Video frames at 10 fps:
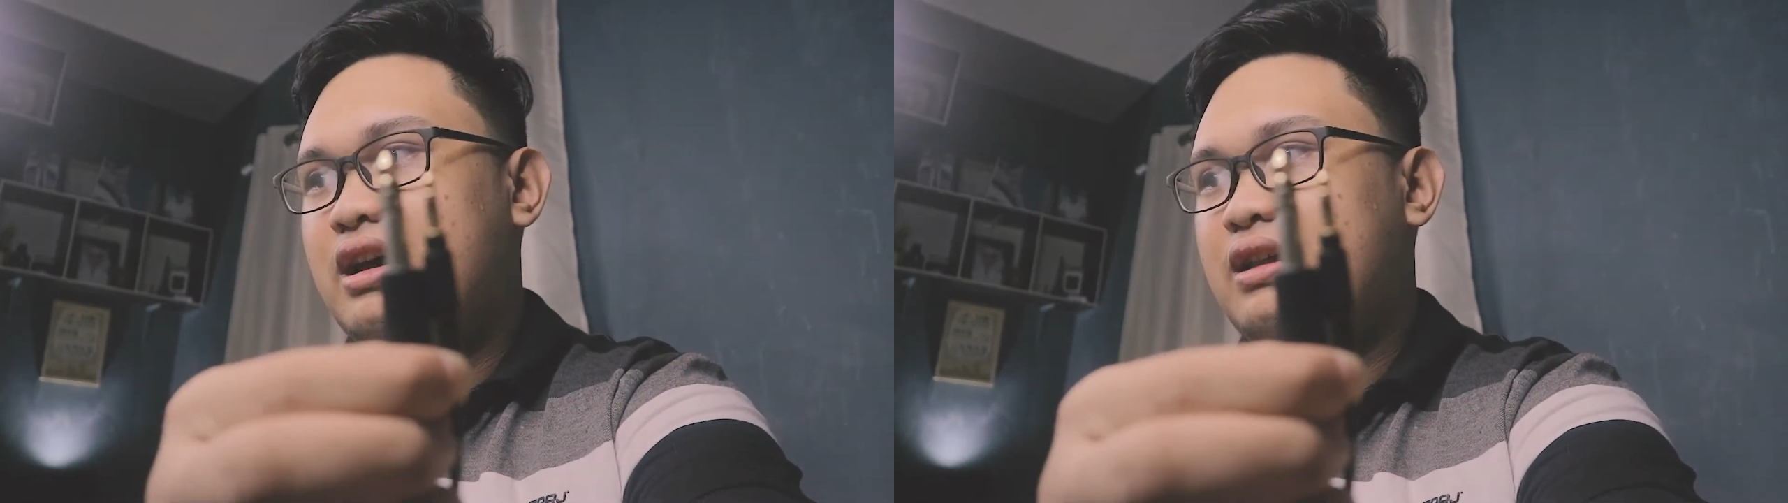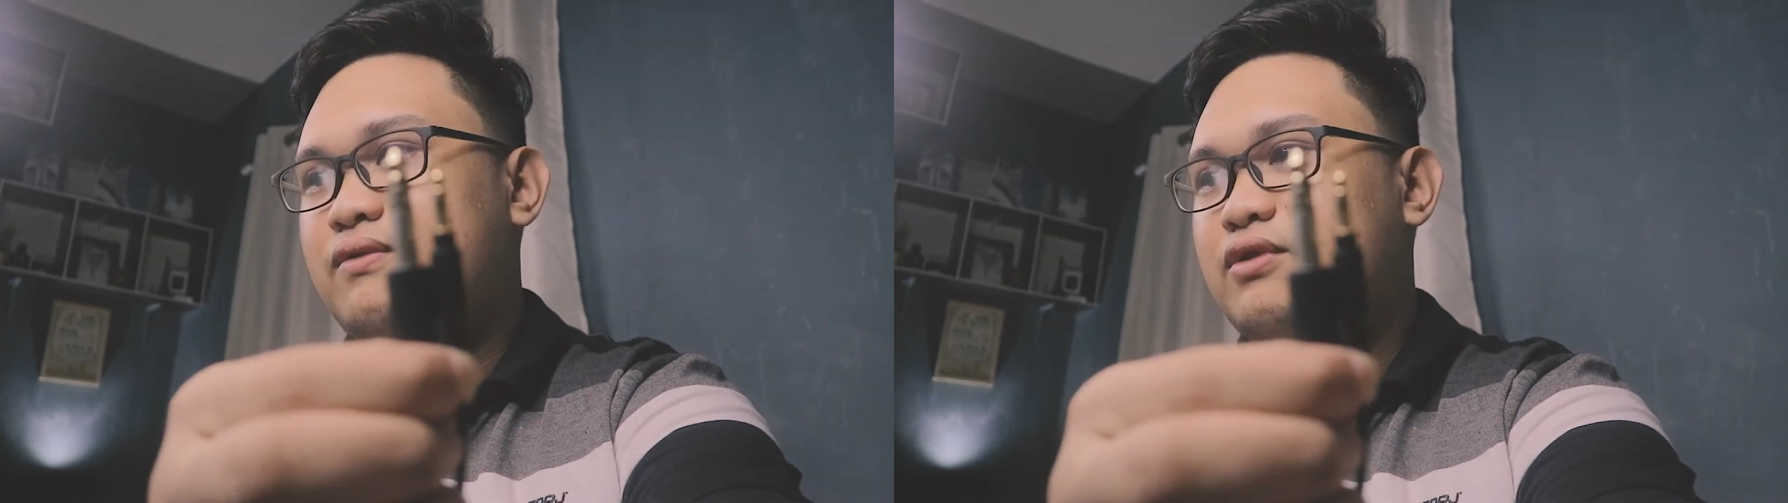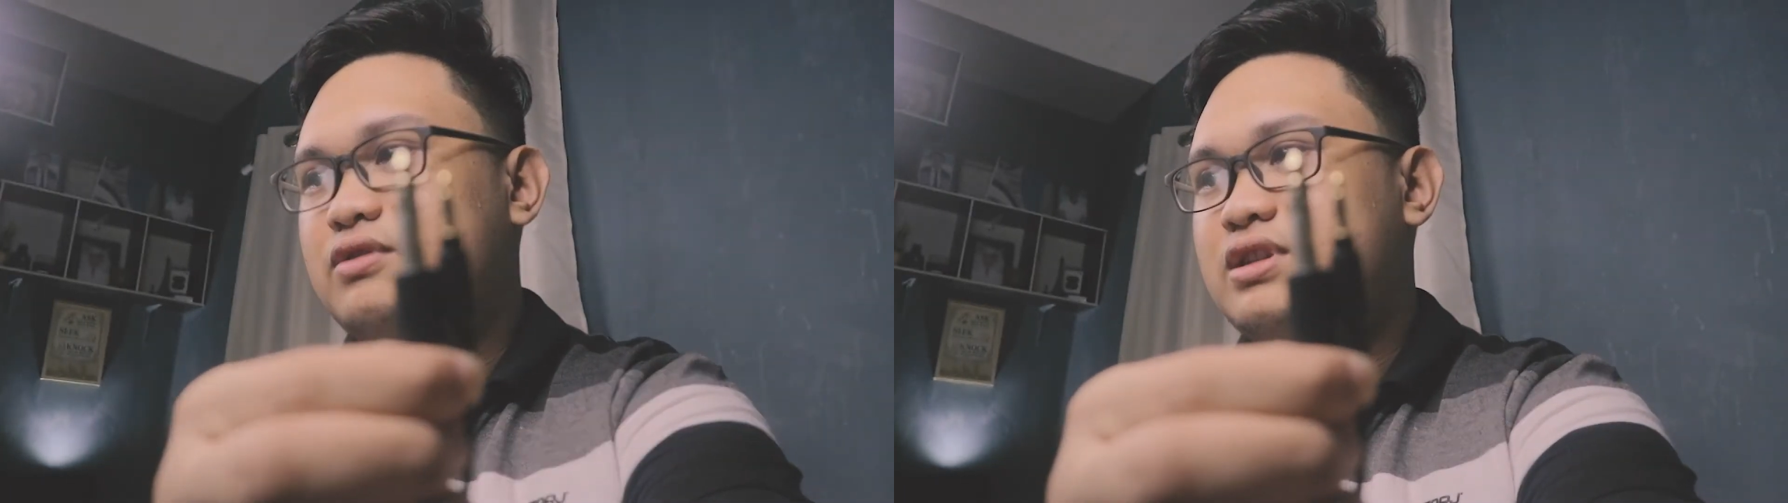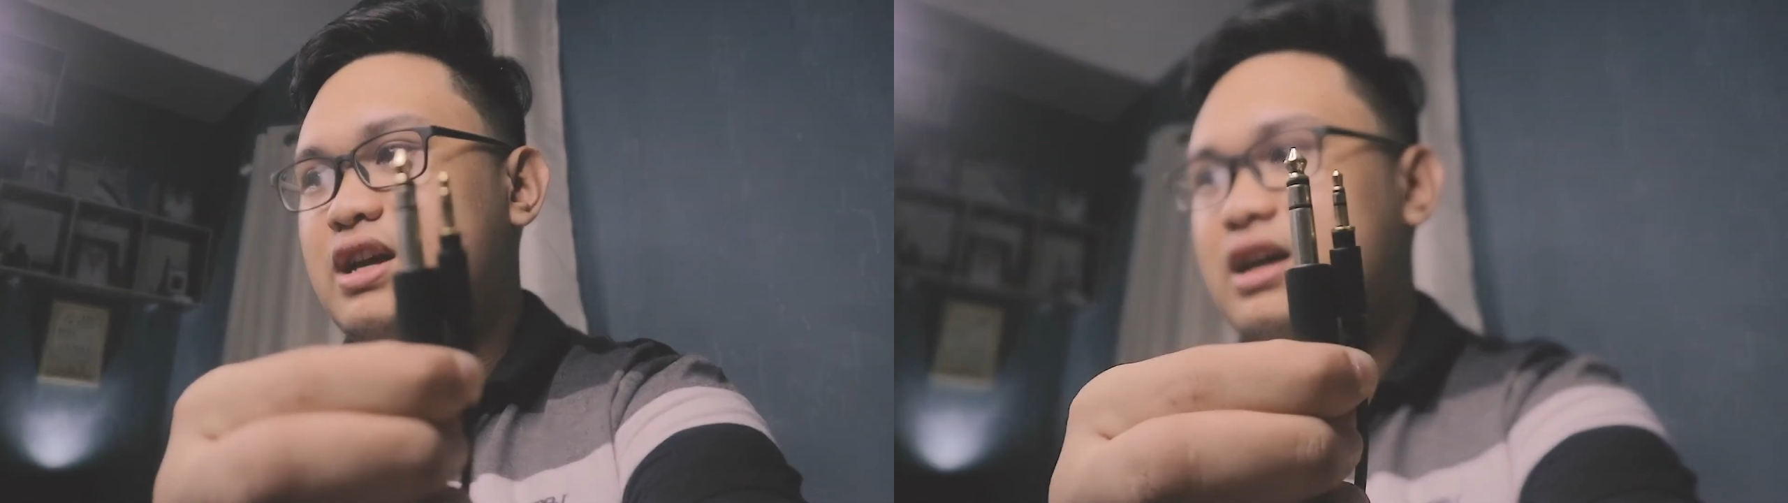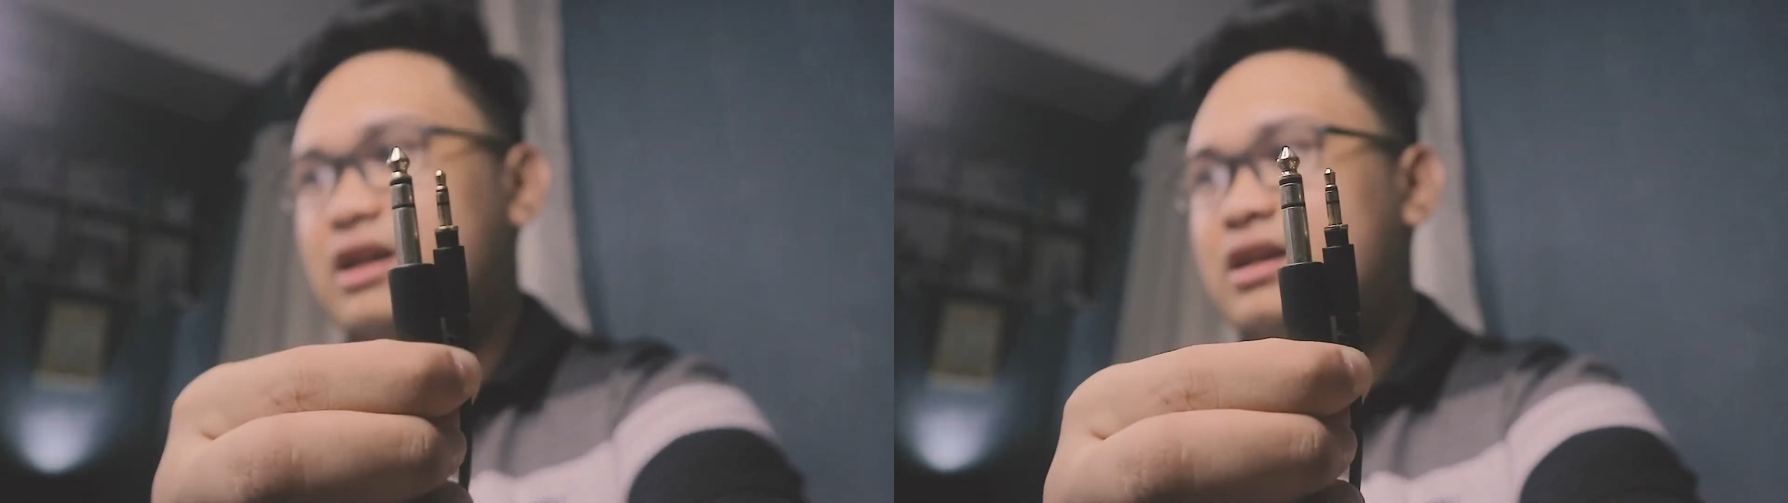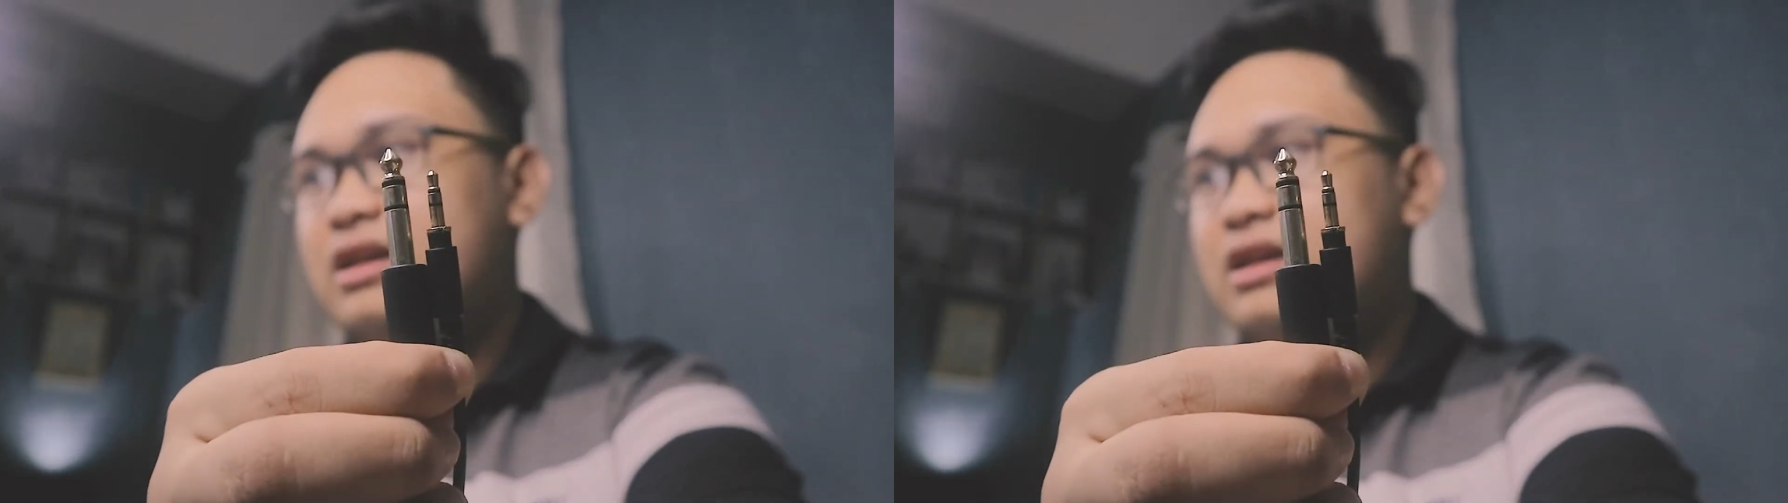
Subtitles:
headphone jack